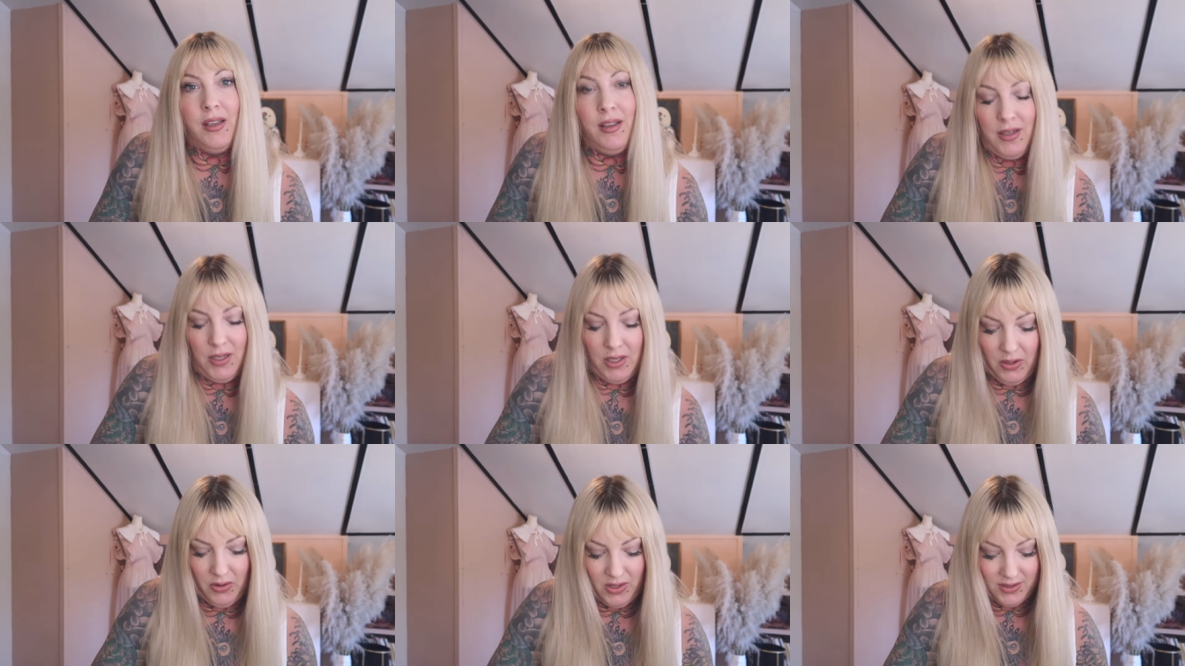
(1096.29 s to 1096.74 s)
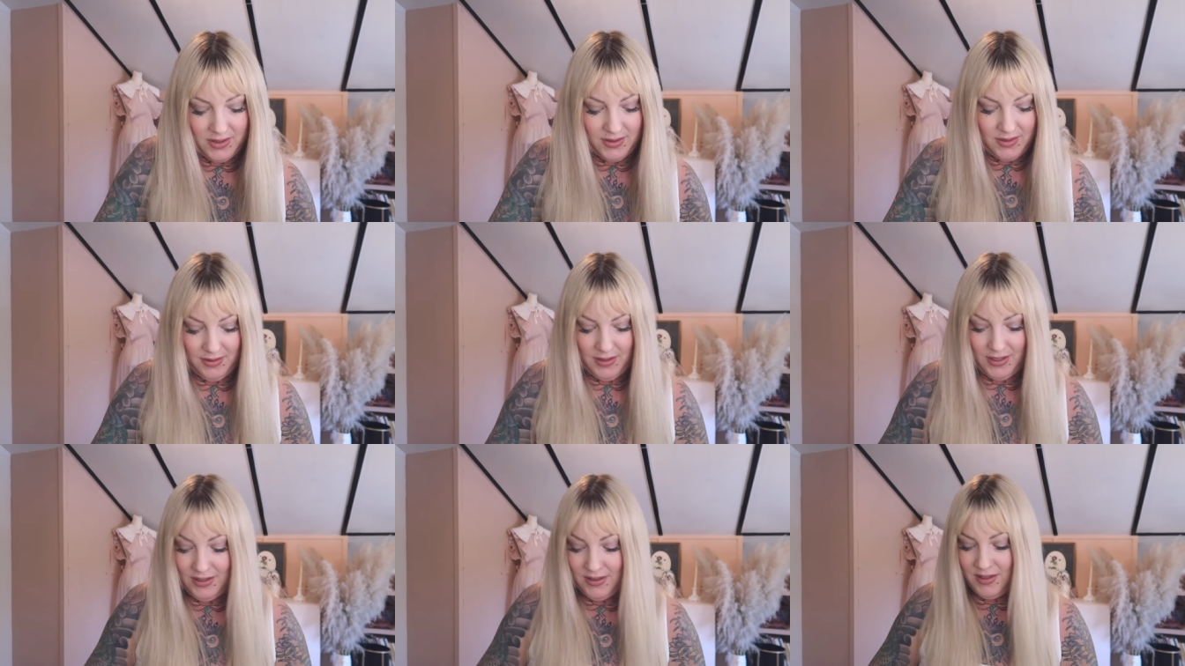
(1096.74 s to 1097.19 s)
you know, because
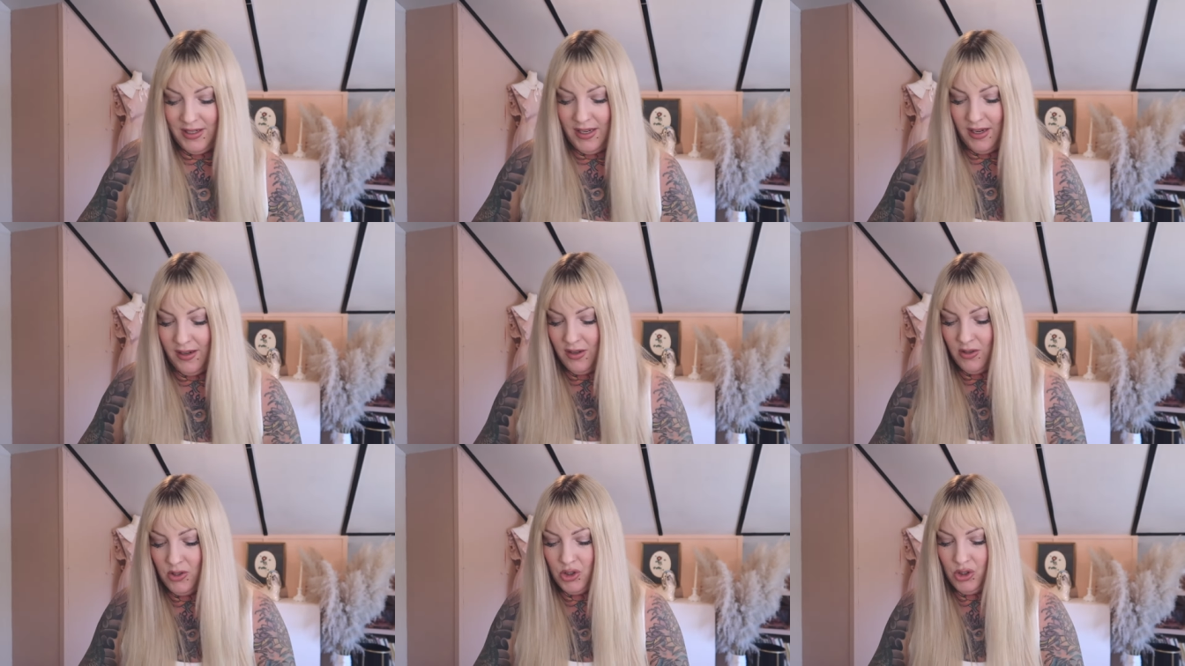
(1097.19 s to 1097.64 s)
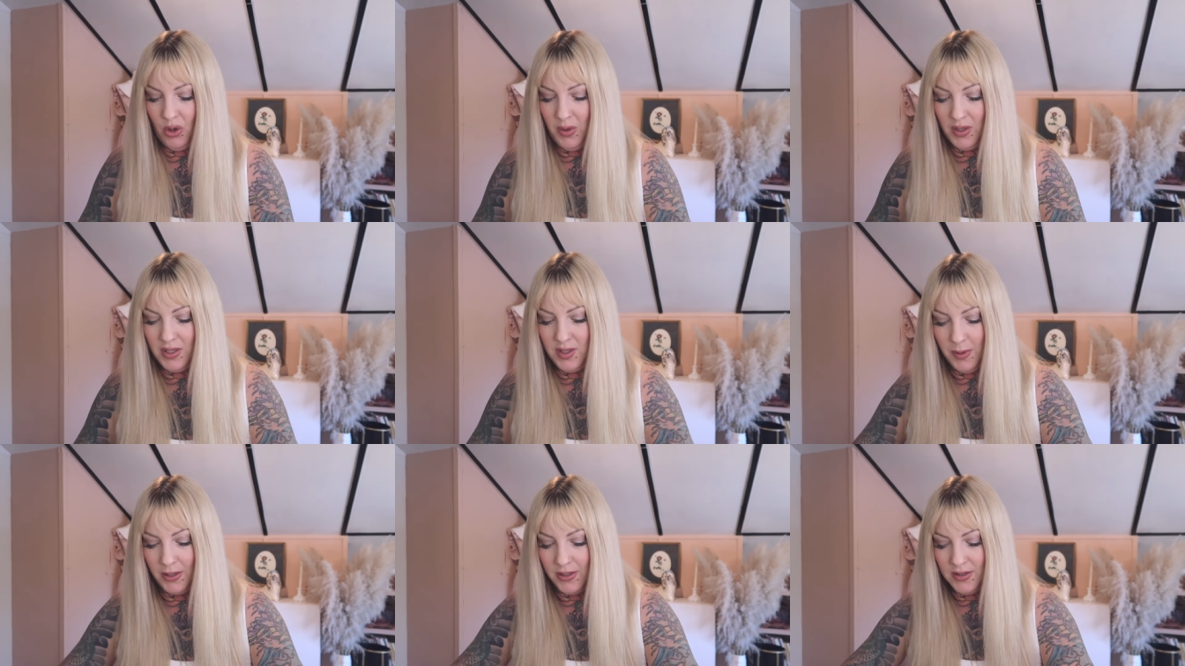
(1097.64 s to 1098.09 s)
it's getting so
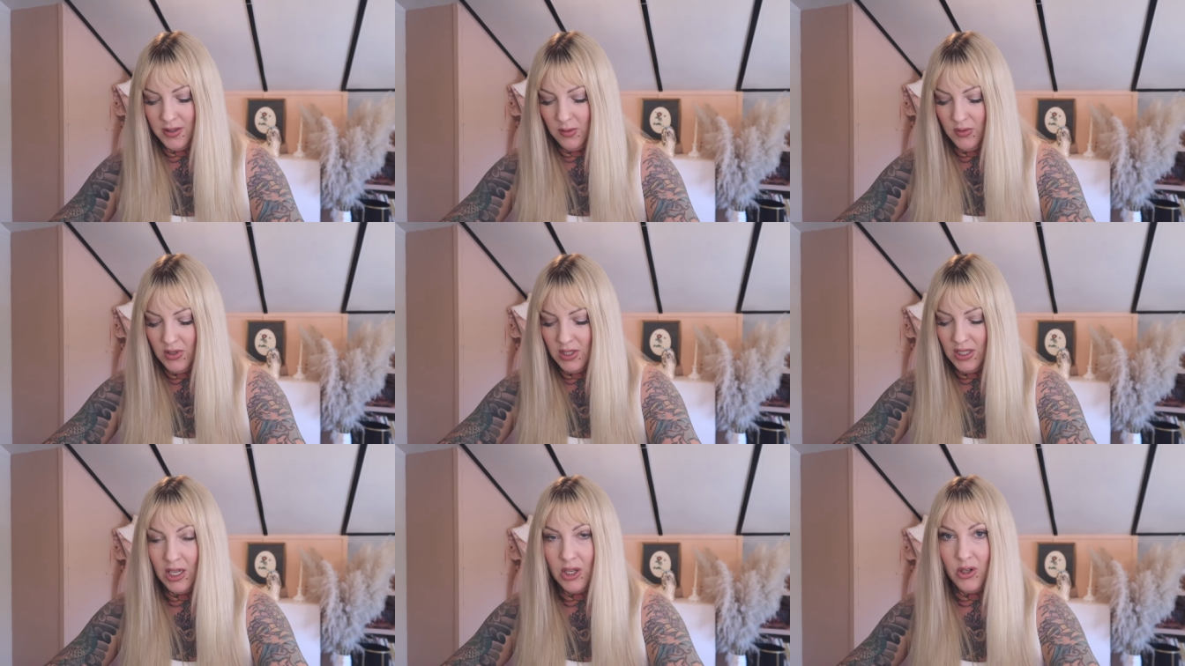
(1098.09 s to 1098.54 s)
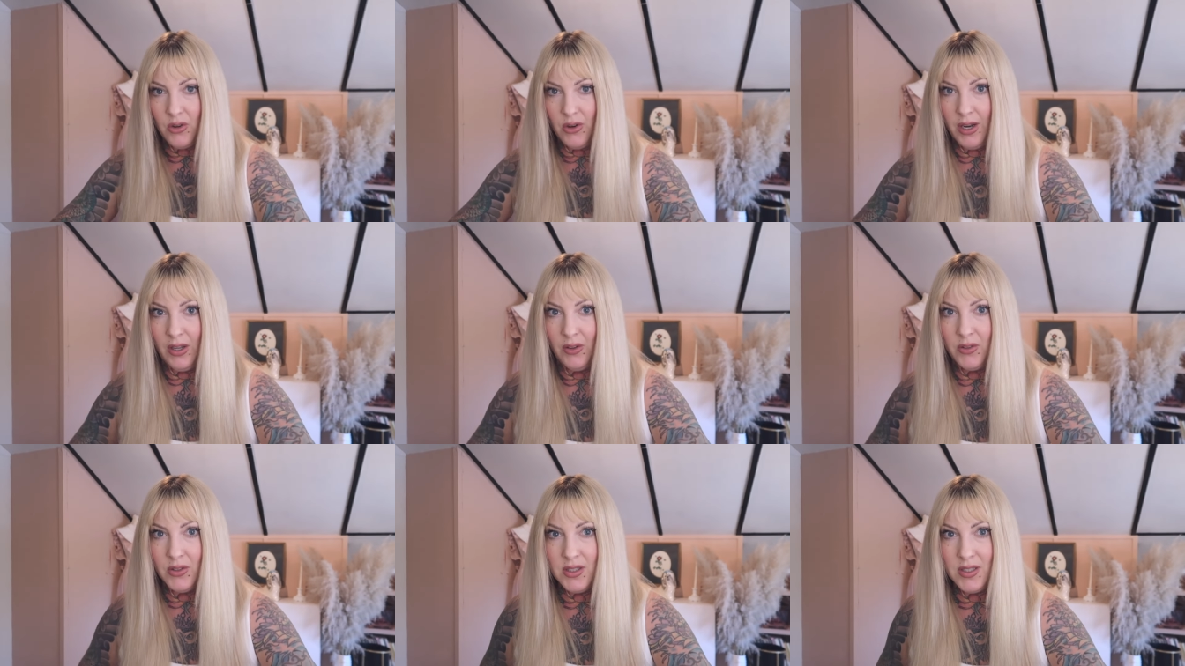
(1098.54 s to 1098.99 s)
expensive to get your
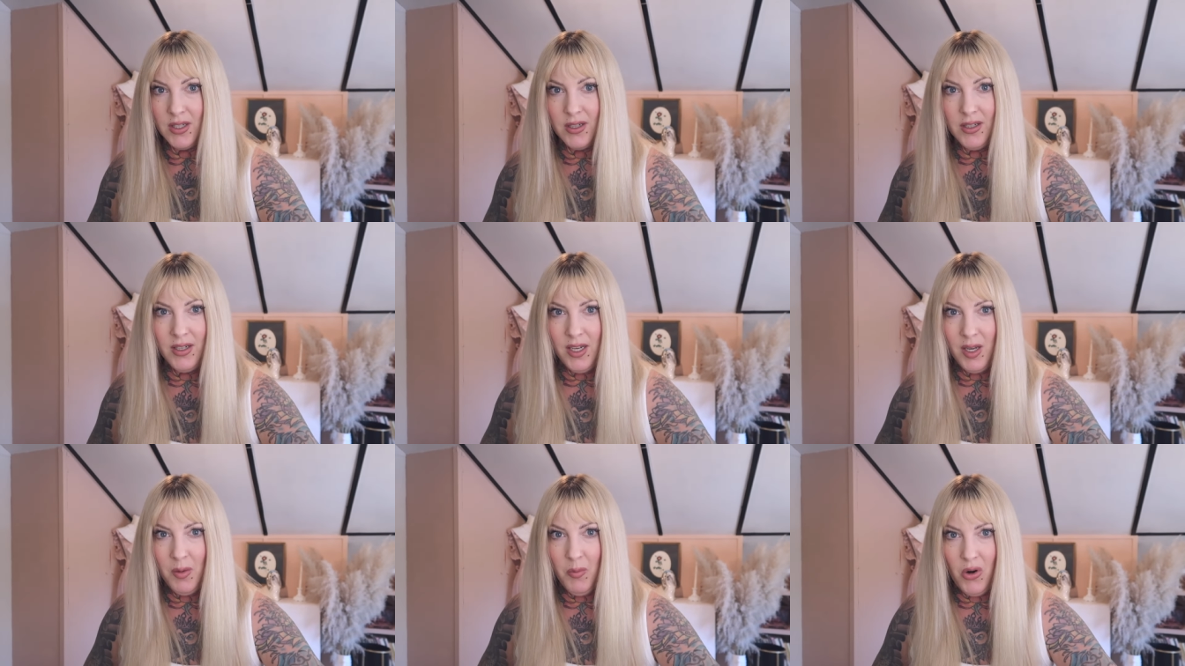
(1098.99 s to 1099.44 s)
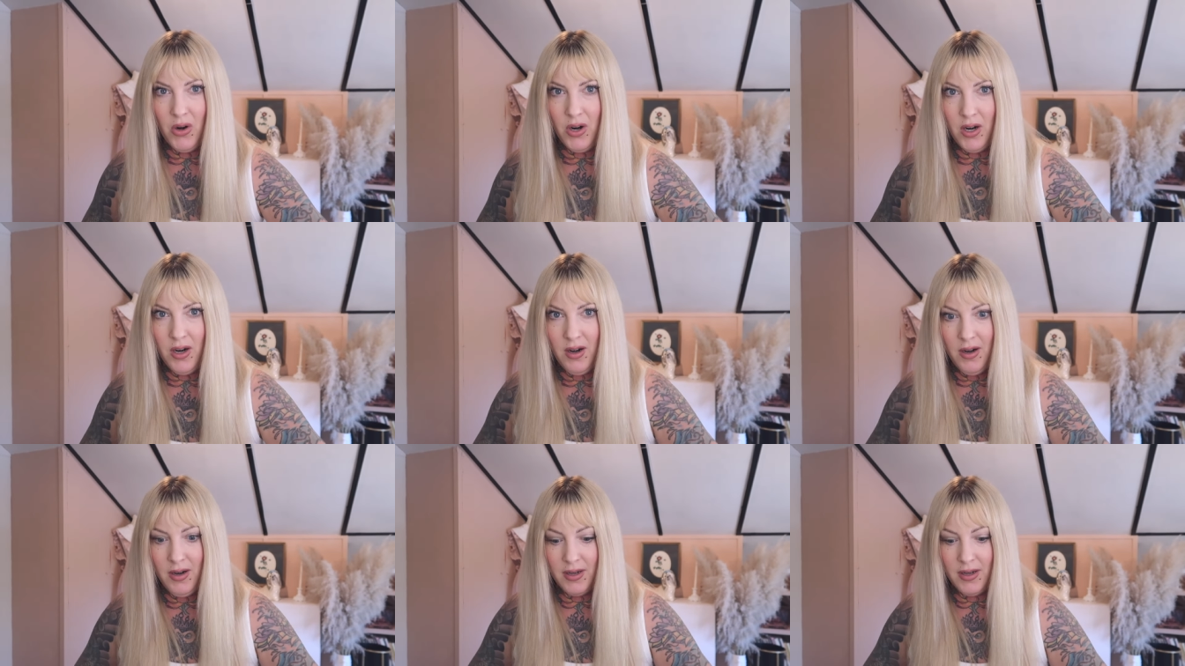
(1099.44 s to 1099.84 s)
nails done anymore.